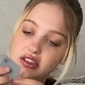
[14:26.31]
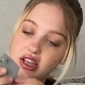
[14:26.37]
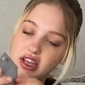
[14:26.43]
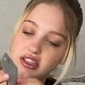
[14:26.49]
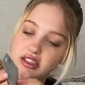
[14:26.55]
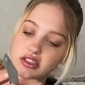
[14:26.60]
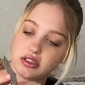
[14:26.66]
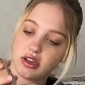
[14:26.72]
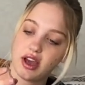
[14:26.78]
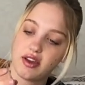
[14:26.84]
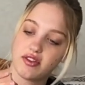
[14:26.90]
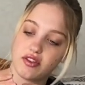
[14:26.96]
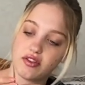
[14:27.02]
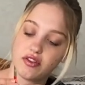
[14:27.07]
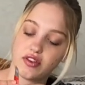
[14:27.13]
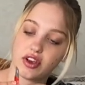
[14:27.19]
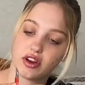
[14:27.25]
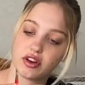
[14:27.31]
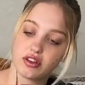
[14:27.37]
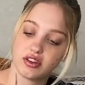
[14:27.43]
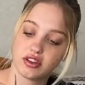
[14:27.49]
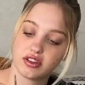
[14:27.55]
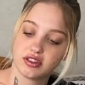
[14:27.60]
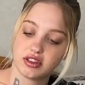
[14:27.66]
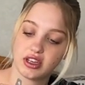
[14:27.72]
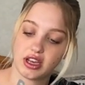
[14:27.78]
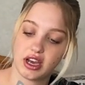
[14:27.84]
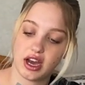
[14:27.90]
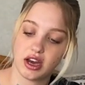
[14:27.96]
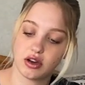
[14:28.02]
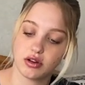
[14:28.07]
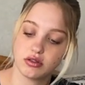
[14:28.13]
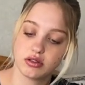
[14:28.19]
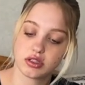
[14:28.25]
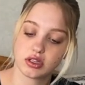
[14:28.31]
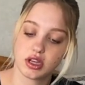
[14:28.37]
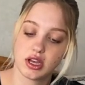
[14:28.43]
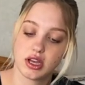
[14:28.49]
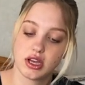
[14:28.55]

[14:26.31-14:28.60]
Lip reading: I still haven't figured this thing out.